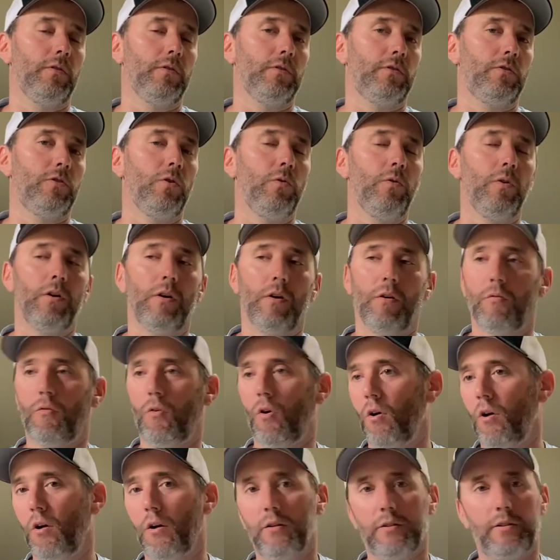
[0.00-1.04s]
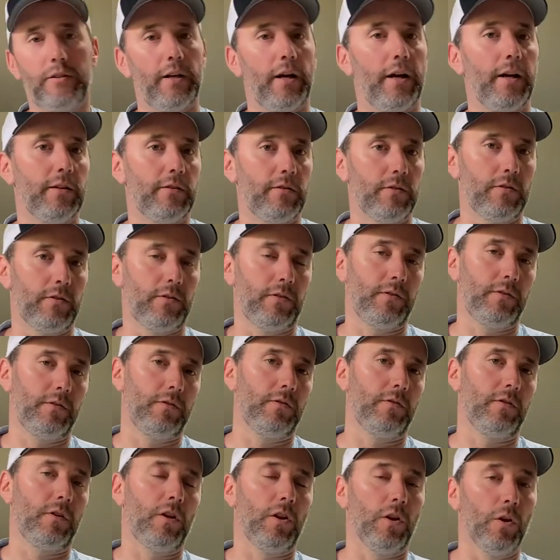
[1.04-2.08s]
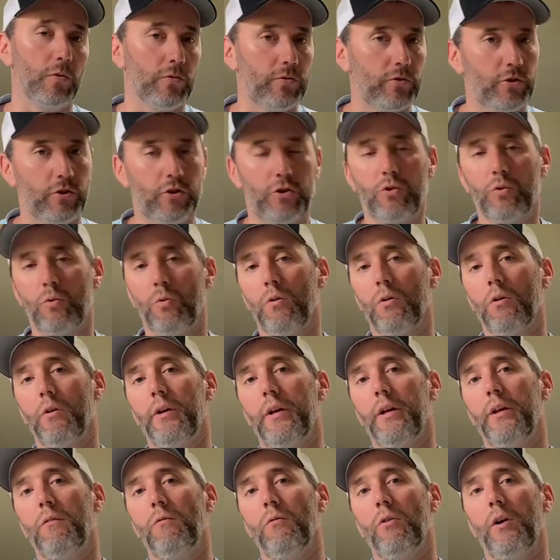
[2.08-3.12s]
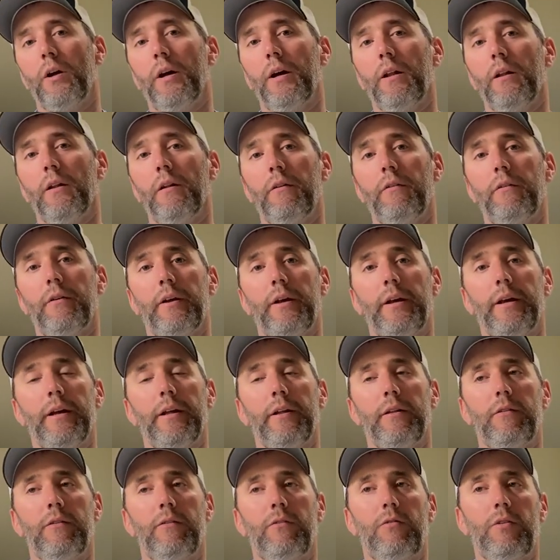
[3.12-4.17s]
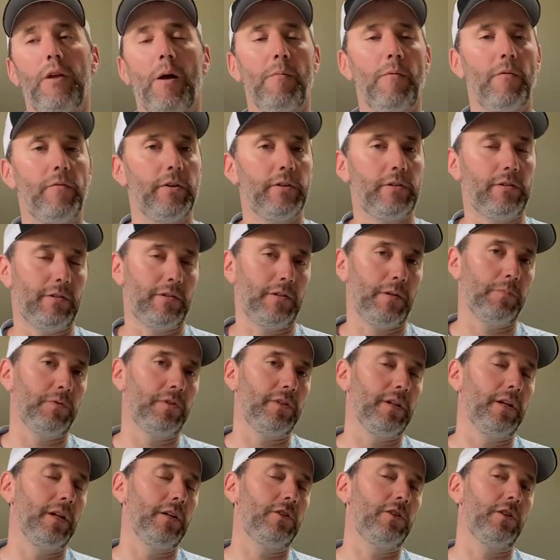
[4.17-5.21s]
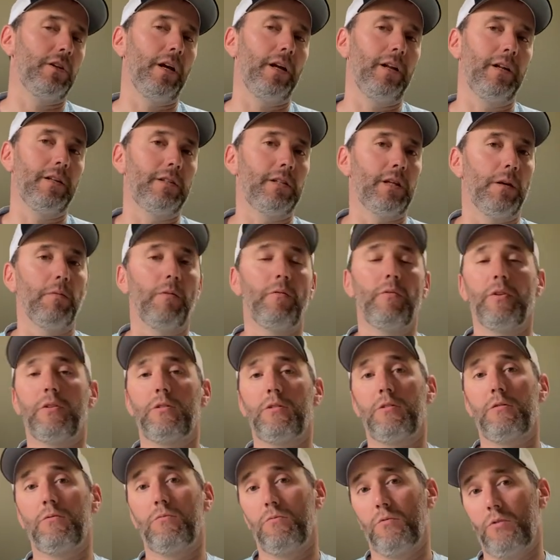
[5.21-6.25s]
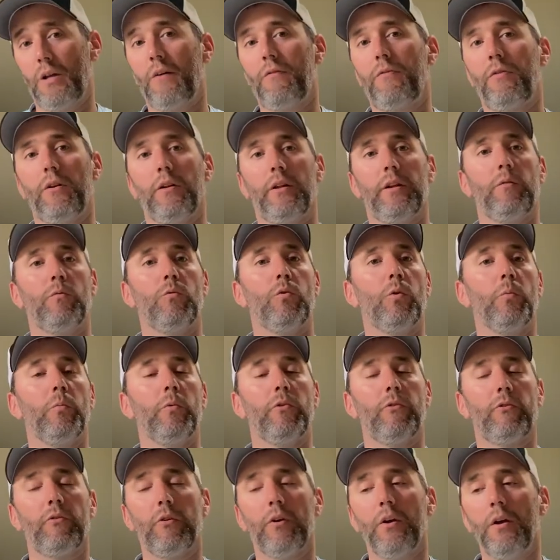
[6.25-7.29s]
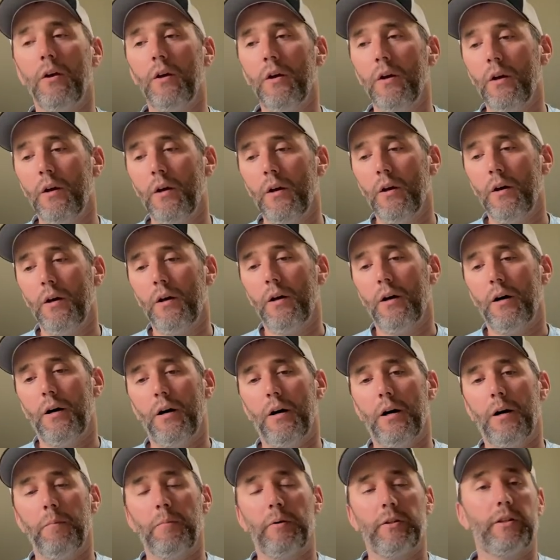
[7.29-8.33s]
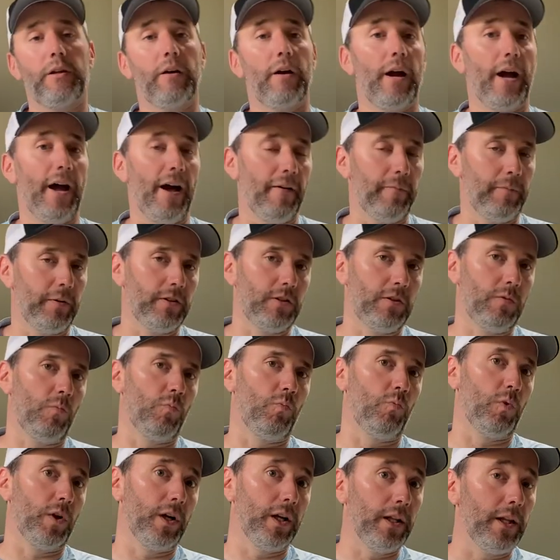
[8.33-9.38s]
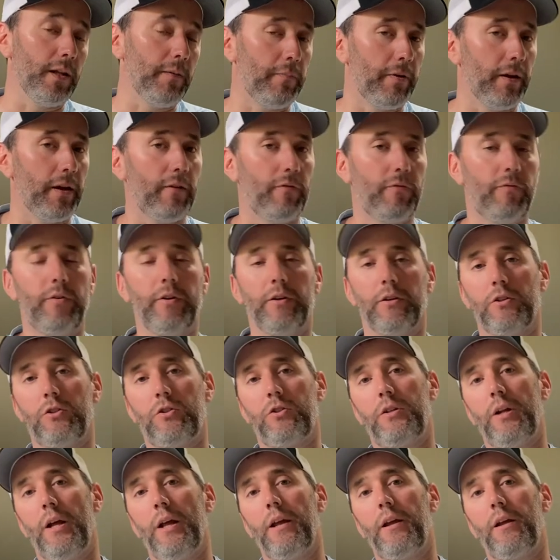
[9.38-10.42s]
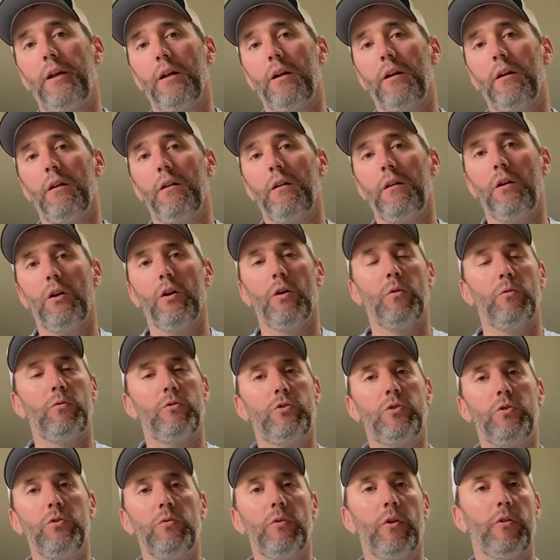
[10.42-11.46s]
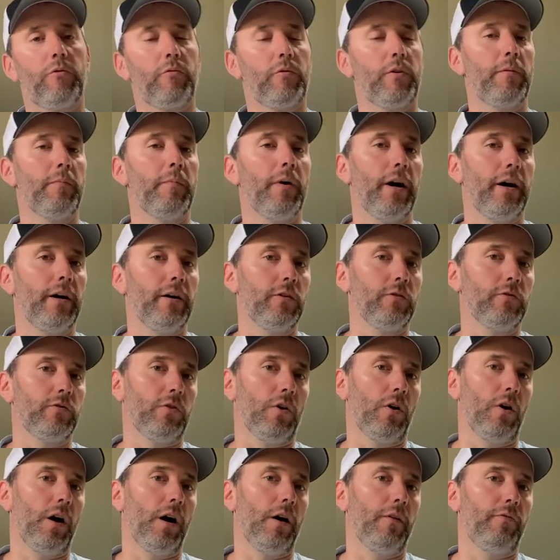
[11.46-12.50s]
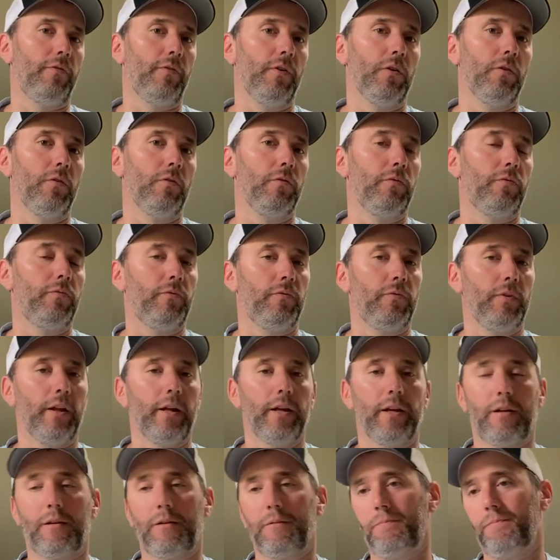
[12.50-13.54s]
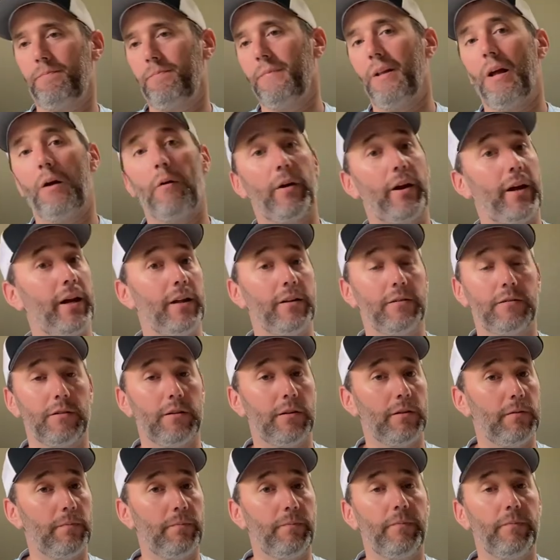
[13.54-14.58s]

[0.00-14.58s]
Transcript: tuna of all sizes close to shore in Rhode Island. And some of it's substantiated, some of it's definitely rumors. But there have been some really big fish taken, you know, 2 to 3 miles off of like Narragansett.